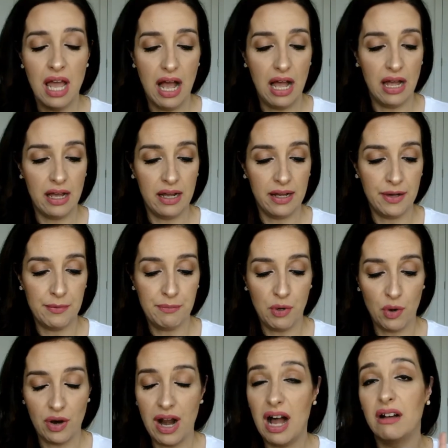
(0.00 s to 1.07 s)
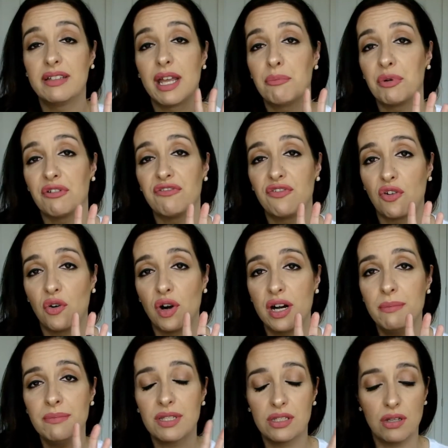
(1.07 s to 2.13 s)
or how they
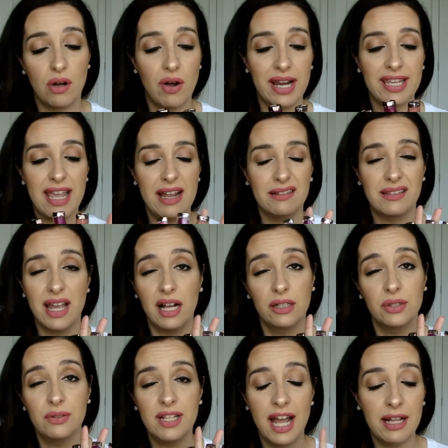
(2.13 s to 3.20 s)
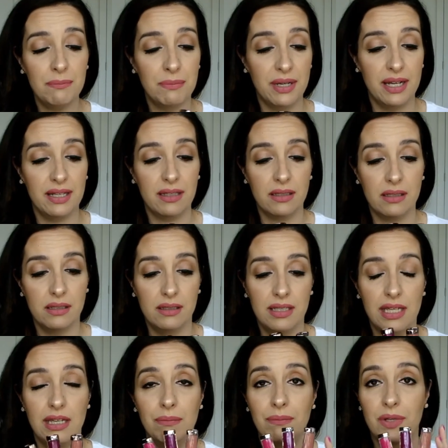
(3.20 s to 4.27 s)
perform, so I can't tell you that, but
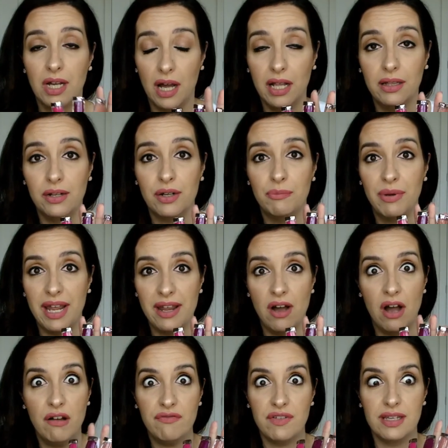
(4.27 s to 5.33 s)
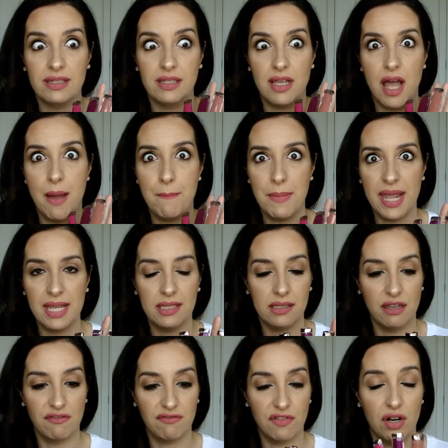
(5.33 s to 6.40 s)
the color payoff is
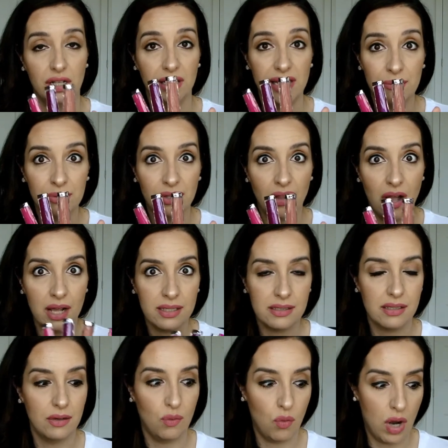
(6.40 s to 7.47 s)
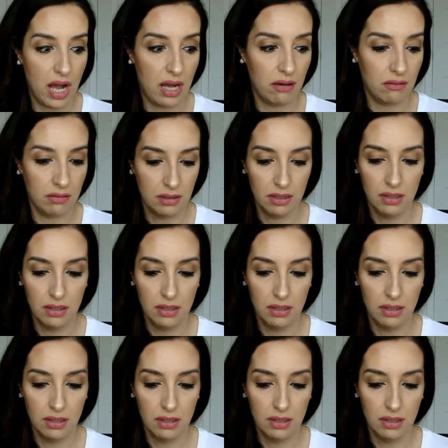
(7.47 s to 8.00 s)
amazing for a lip gloss. Wow,